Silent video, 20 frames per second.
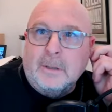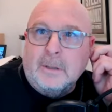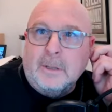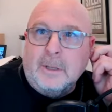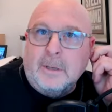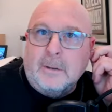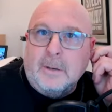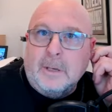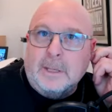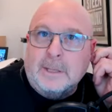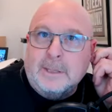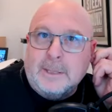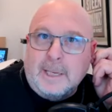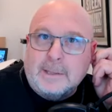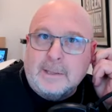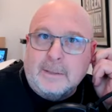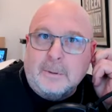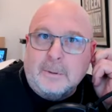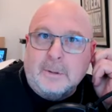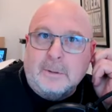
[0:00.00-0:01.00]
you know
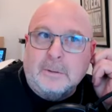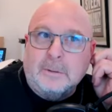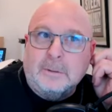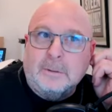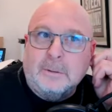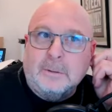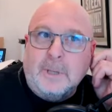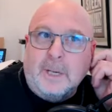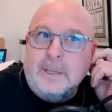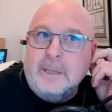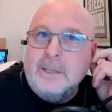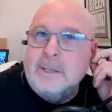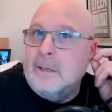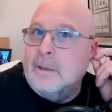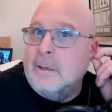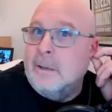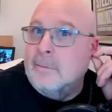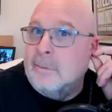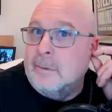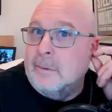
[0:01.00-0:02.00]
accessible not
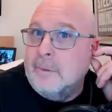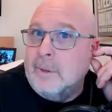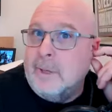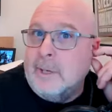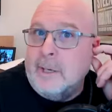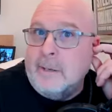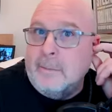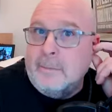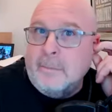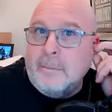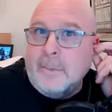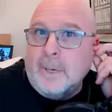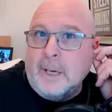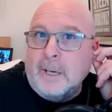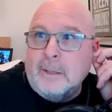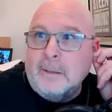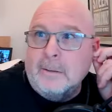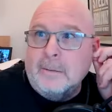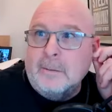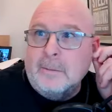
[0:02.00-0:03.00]
necessarily for free
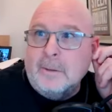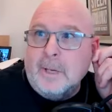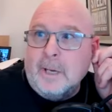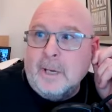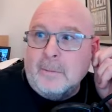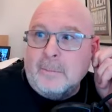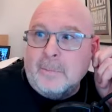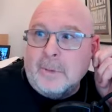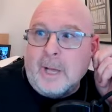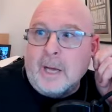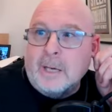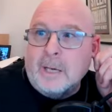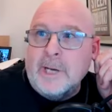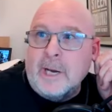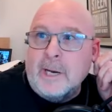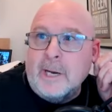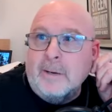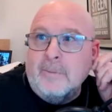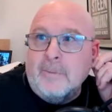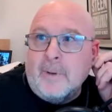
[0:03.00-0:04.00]
but in a
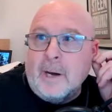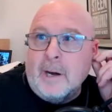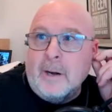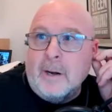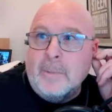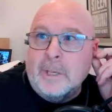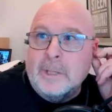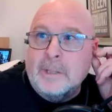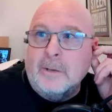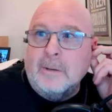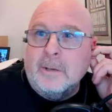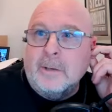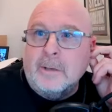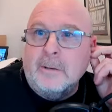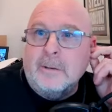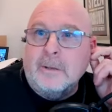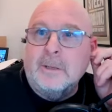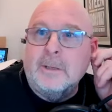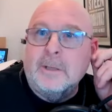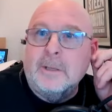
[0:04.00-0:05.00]
blockchain environment so that
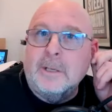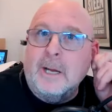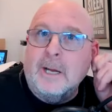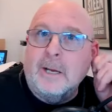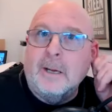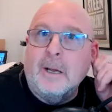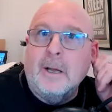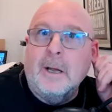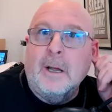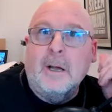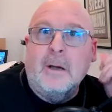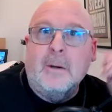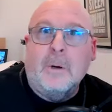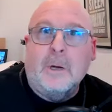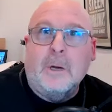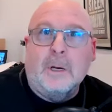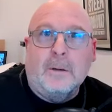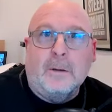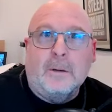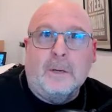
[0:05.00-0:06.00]
you could take
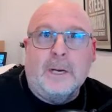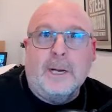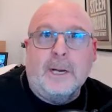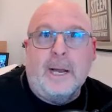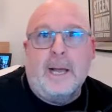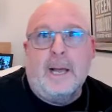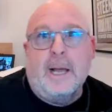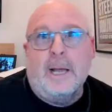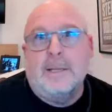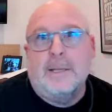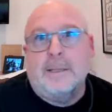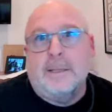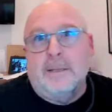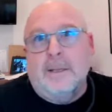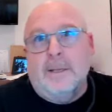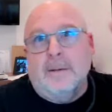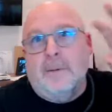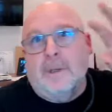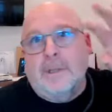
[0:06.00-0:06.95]
what Lori has and then